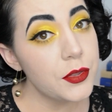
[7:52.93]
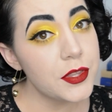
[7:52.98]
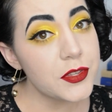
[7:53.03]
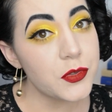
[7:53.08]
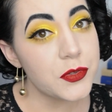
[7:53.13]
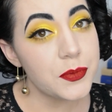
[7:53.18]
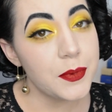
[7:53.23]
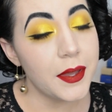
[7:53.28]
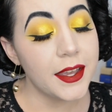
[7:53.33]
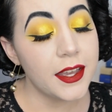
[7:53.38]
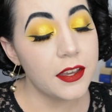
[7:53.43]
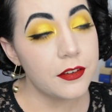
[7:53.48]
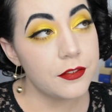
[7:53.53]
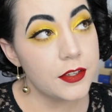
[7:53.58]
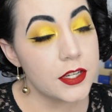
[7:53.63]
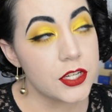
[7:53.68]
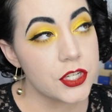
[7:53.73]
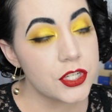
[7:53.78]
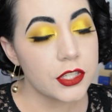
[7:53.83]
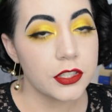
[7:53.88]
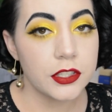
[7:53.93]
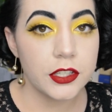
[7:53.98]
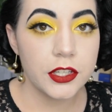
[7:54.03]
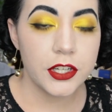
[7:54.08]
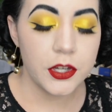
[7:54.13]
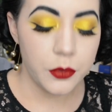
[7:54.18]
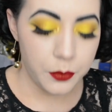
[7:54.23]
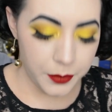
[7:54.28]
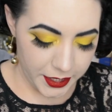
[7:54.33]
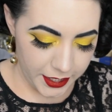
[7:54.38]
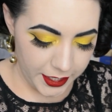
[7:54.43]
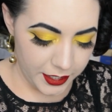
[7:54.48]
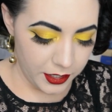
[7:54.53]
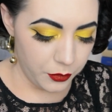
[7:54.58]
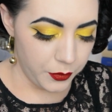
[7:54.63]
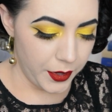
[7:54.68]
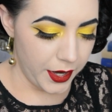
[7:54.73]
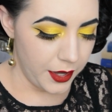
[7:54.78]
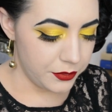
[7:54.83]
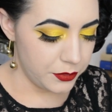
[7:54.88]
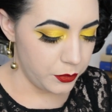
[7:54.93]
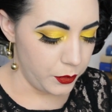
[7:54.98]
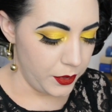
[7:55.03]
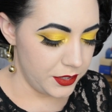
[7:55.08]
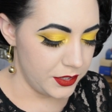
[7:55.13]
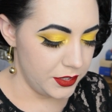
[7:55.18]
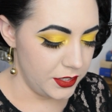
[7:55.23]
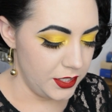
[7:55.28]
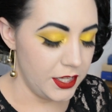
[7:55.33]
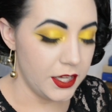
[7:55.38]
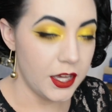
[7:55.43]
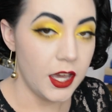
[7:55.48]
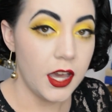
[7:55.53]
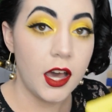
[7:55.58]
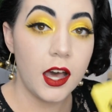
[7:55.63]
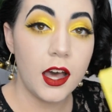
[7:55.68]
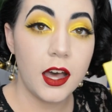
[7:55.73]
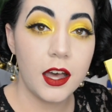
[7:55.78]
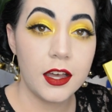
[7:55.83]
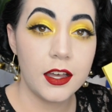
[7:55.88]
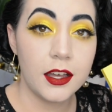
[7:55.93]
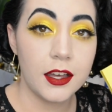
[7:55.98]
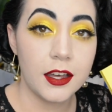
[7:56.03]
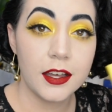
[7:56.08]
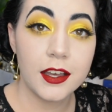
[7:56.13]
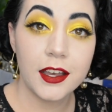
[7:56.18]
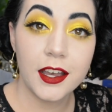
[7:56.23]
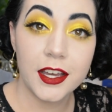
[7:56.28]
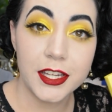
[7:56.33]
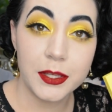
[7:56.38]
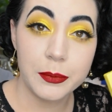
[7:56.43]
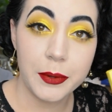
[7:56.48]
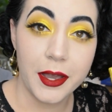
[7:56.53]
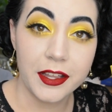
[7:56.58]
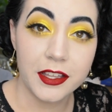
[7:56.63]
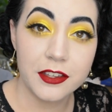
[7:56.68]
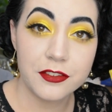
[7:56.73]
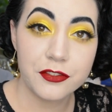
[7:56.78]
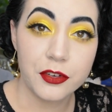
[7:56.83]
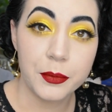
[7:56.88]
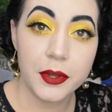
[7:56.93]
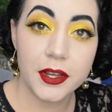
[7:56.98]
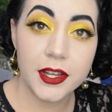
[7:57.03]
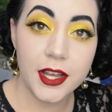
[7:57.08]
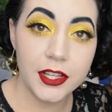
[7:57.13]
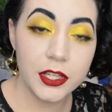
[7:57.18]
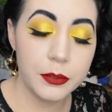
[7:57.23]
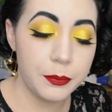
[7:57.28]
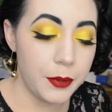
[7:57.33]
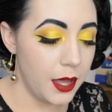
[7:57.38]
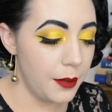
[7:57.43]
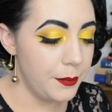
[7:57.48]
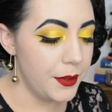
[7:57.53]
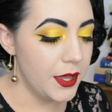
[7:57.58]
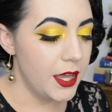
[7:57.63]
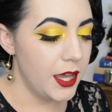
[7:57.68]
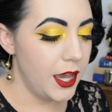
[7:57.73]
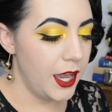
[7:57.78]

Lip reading: this was my finished look playing around with the Honey palette from Colourpop.